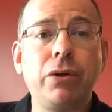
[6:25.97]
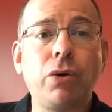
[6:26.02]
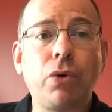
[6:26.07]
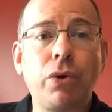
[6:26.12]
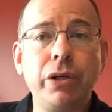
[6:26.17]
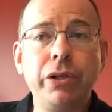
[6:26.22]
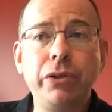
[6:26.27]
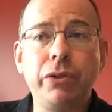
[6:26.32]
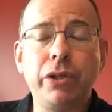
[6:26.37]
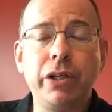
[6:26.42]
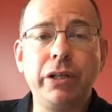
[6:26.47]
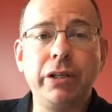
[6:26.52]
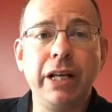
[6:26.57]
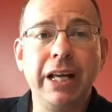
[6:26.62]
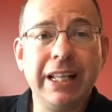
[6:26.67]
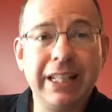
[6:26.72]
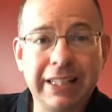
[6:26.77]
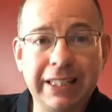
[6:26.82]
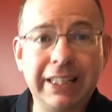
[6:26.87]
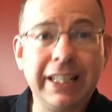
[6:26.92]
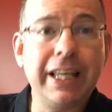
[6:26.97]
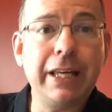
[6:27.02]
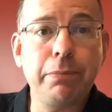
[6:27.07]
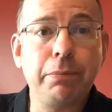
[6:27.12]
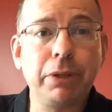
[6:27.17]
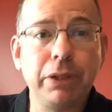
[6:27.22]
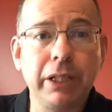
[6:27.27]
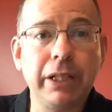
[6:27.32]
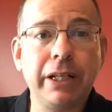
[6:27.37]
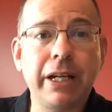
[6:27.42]
or you can
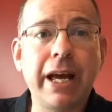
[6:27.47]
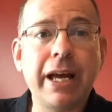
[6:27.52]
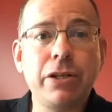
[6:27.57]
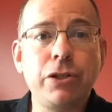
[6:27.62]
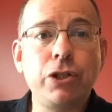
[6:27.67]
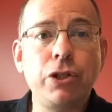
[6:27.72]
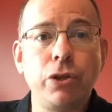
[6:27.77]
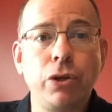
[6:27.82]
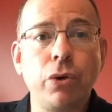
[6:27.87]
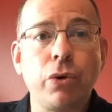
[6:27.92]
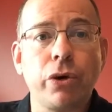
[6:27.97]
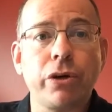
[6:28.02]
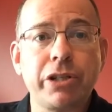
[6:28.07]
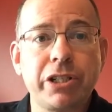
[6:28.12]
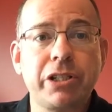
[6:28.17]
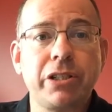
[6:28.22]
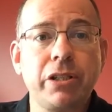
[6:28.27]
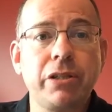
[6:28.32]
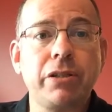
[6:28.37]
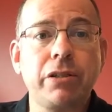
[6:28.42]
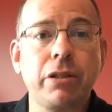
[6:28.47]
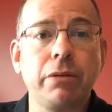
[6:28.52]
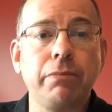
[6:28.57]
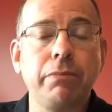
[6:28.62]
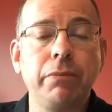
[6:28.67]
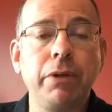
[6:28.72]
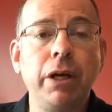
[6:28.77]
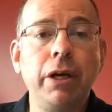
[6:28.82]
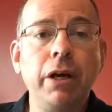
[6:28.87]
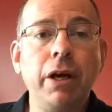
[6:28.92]
label it as your
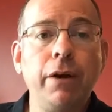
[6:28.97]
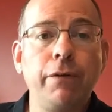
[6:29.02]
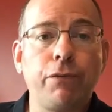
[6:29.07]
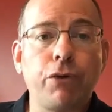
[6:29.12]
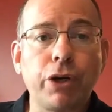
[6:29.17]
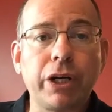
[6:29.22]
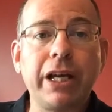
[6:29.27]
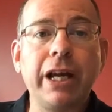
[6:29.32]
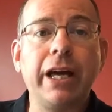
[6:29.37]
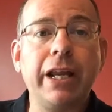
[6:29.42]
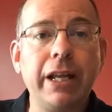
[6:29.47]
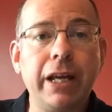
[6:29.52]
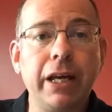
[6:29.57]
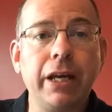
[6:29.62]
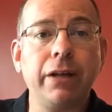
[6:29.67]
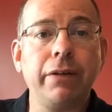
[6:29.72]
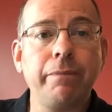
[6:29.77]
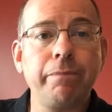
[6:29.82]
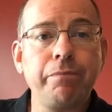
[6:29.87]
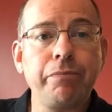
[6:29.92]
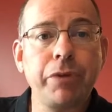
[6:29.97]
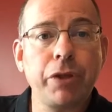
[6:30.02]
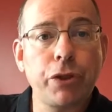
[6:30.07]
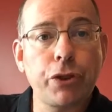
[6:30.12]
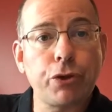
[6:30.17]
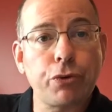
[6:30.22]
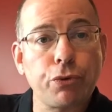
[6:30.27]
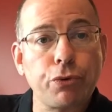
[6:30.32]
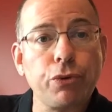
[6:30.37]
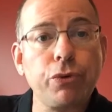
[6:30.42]
system for getting
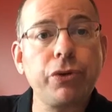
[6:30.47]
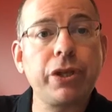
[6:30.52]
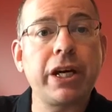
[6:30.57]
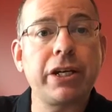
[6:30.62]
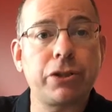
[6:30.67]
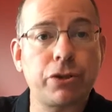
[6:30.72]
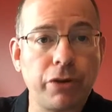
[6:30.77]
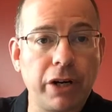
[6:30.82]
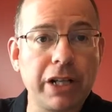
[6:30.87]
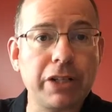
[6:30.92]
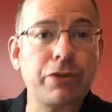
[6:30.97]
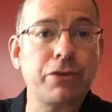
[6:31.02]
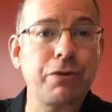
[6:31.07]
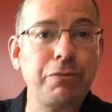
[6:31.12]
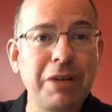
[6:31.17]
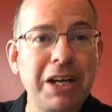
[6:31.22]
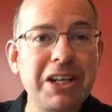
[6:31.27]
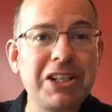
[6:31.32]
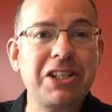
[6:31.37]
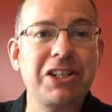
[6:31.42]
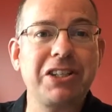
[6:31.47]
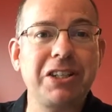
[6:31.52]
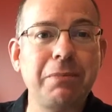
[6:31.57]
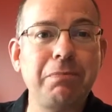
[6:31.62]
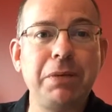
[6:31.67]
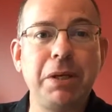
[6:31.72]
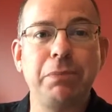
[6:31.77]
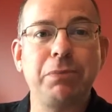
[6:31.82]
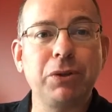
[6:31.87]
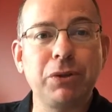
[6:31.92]
through that transformation that
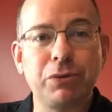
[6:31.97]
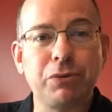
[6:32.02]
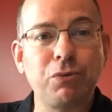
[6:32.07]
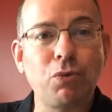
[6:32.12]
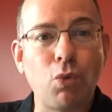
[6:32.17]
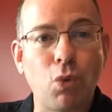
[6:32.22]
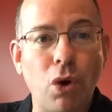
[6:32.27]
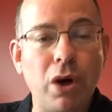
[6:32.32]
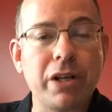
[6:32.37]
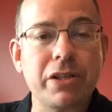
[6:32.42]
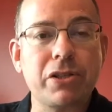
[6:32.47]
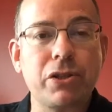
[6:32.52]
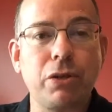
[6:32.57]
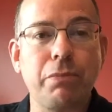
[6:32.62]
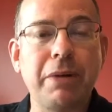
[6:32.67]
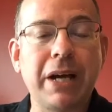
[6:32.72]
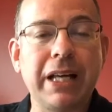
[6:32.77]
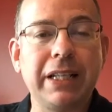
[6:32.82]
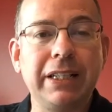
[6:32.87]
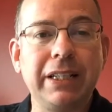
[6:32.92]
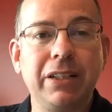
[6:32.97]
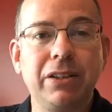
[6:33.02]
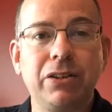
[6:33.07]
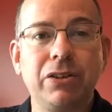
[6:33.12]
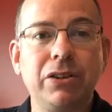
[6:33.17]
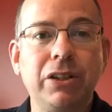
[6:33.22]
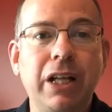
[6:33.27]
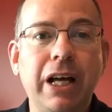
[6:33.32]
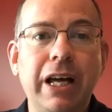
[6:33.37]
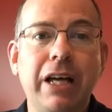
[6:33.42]
people want so badly in their
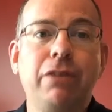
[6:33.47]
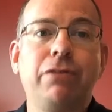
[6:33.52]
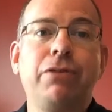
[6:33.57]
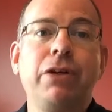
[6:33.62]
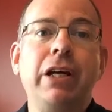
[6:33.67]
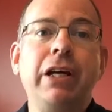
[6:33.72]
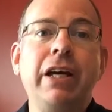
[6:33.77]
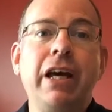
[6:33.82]
life.